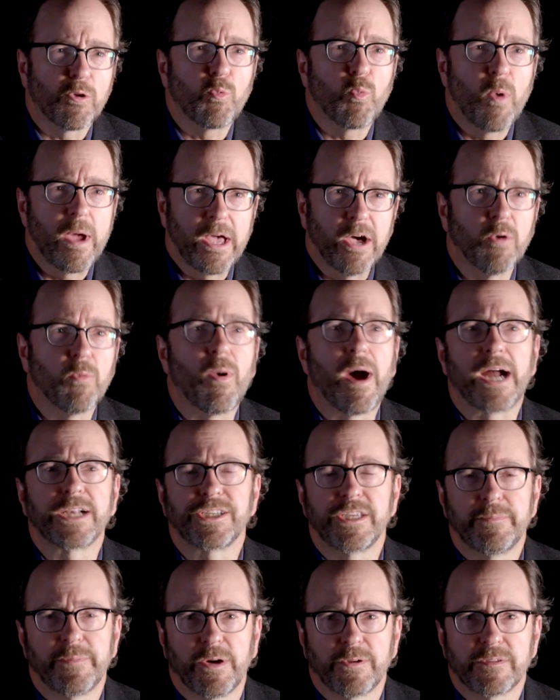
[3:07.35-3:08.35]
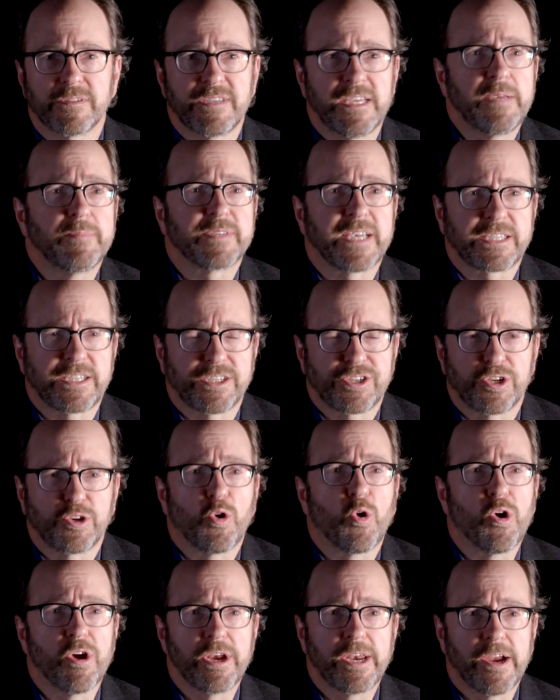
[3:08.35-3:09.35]
a whale-watching boat seems like such an
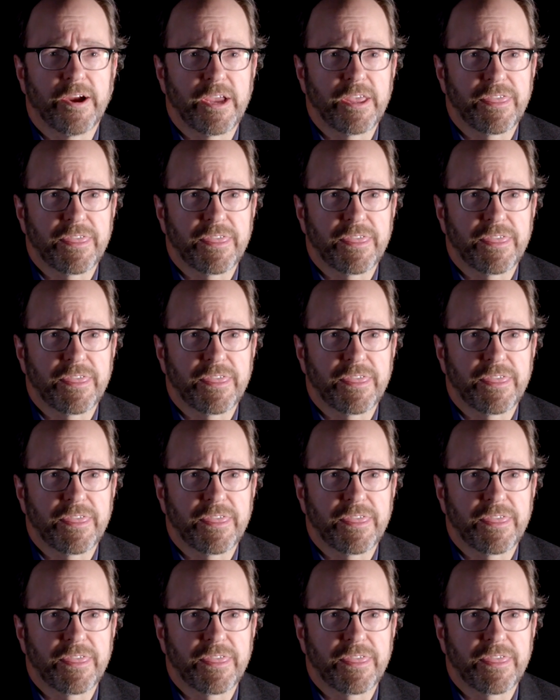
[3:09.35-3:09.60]
ordinary